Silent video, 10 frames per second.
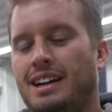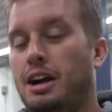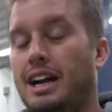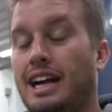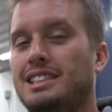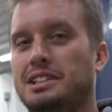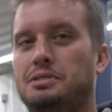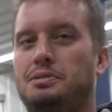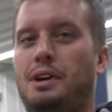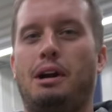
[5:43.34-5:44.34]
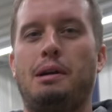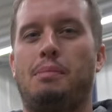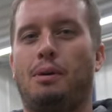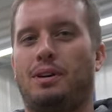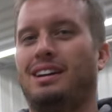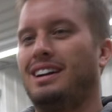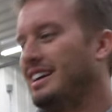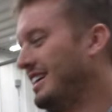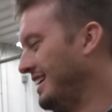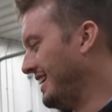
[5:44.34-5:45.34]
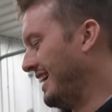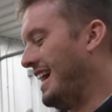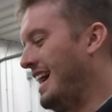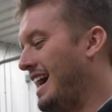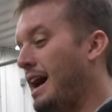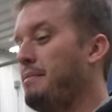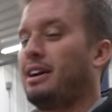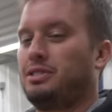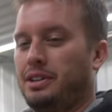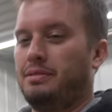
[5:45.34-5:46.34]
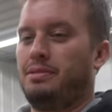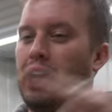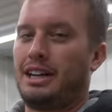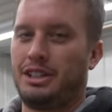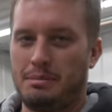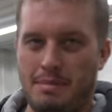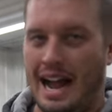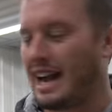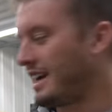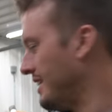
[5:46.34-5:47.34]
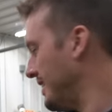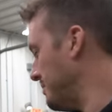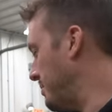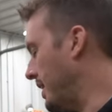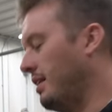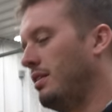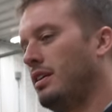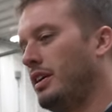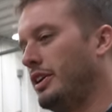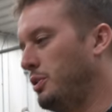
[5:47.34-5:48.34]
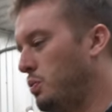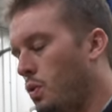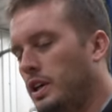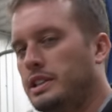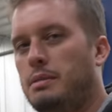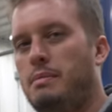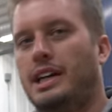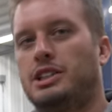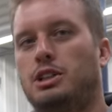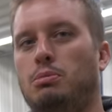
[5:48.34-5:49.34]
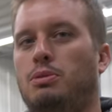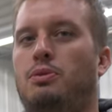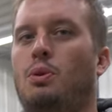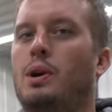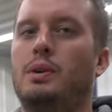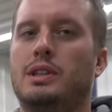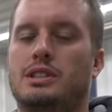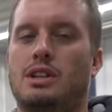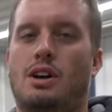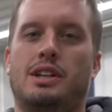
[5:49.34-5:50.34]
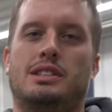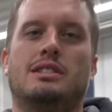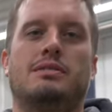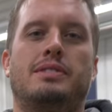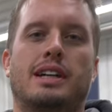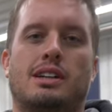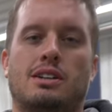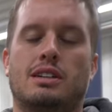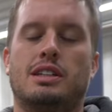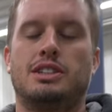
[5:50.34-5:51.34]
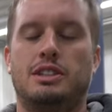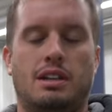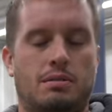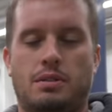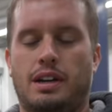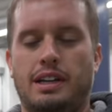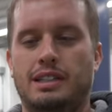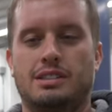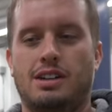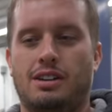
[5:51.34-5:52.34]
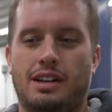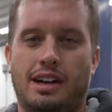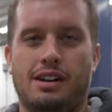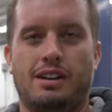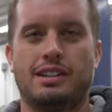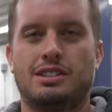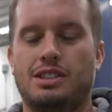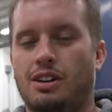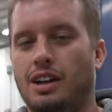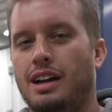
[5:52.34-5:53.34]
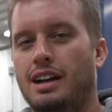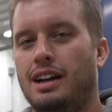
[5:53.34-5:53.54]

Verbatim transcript: All right, guys, this is very important. Uh, I'm actually flashing back, but you want to make sure before you install this in the vehicle, because you don't want to install it and then uninstall it,